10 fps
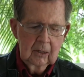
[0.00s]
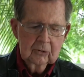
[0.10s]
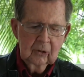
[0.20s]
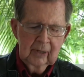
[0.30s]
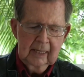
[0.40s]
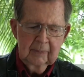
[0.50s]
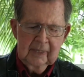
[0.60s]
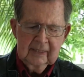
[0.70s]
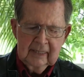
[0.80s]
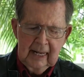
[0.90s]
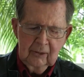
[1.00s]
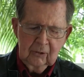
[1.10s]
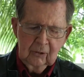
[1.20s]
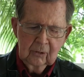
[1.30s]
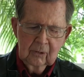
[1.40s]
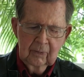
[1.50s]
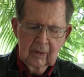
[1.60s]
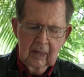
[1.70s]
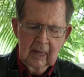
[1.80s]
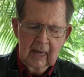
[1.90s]
So let me tell you
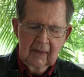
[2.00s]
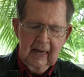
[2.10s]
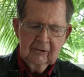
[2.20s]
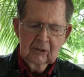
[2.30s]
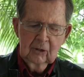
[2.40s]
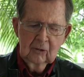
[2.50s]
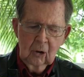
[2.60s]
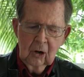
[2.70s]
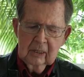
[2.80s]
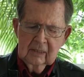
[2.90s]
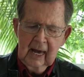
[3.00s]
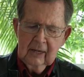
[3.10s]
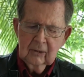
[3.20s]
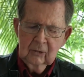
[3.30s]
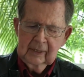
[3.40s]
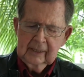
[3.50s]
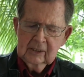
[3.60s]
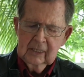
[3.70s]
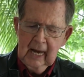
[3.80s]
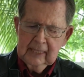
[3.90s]
that the Lord not only
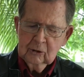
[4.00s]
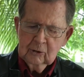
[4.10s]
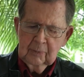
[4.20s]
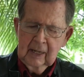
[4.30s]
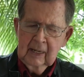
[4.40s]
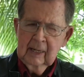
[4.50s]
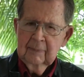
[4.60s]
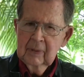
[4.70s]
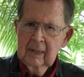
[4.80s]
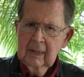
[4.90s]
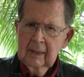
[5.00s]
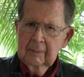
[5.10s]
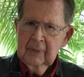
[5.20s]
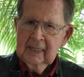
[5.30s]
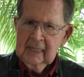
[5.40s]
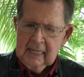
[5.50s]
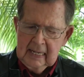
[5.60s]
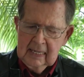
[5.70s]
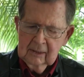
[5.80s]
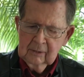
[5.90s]
touched me, but
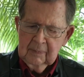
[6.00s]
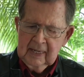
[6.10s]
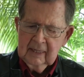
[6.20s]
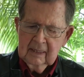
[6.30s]
healed me